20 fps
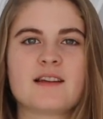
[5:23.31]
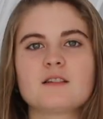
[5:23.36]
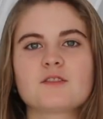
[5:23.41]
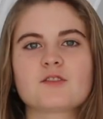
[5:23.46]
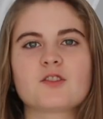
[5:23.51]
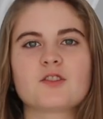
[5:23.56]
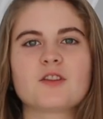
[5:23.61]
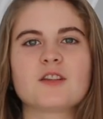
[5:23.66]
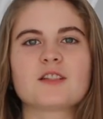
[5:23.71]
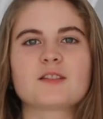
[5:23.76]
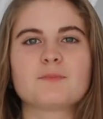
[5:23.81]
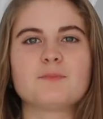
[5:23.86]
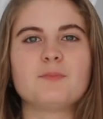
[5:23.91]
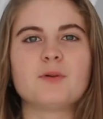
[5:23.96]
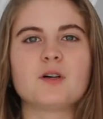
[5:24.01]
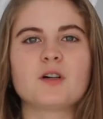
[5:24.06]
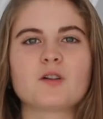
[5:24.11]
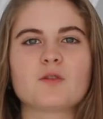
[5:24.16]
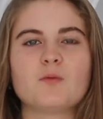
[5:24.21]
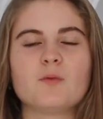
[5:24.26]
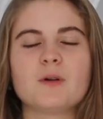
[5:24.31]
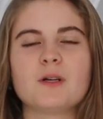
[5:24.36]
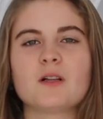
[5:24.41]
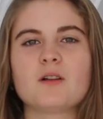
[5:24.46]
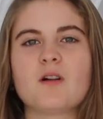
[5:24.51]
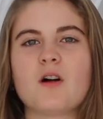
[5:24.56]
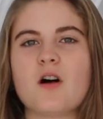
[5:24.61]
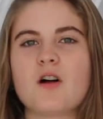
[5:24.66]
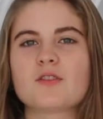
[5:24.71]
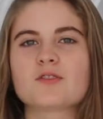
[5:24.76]
So this book
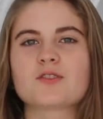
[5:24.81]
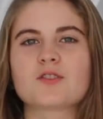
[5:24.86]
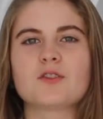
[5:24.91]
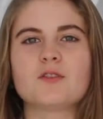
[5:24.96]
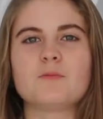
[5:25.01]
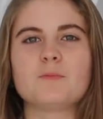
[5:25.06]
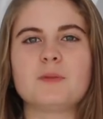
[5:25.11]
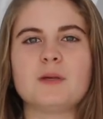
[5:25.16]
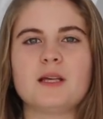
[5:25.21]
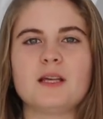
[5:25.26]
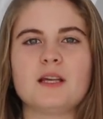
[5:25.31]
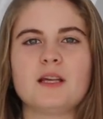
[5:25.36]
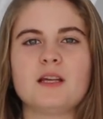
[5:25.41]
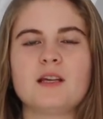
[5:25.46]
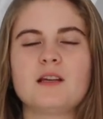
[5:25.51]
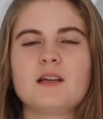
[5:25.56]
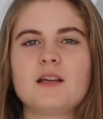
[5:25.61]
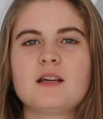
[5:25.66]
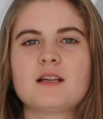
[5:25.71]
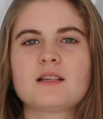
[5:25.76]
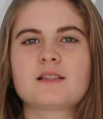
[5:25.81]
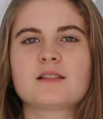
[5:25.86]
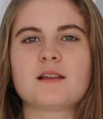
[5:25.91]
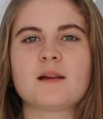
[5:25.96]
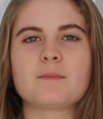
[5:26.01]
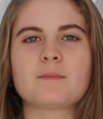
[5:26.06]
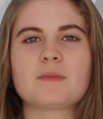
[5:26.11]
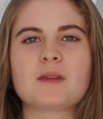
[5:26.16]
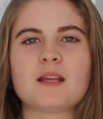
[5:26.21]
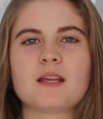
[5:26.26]
will also be
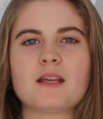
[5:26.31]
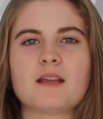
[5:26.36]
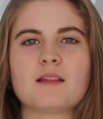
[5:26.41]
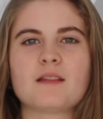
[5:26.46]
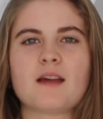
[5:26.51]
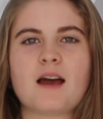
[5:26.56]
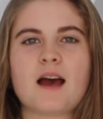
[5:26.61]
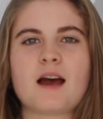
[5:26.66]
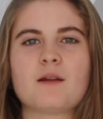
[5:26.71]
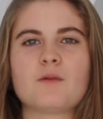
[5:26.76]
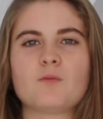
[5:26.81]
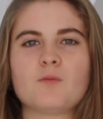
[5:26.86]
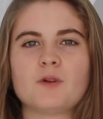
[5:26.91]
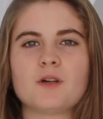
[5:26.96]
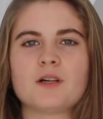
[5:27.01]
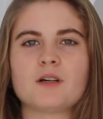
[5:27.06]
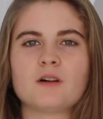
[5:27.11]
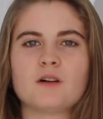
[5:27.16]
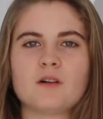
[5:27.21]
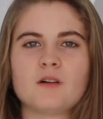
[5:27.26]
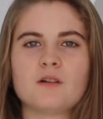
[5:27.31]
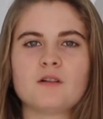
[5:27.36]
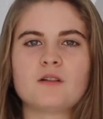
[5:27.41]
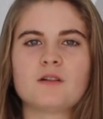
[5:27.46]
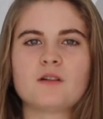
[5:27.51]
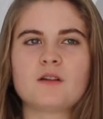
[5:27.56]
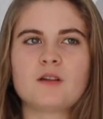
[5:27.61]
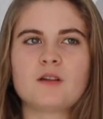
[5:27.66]
something that will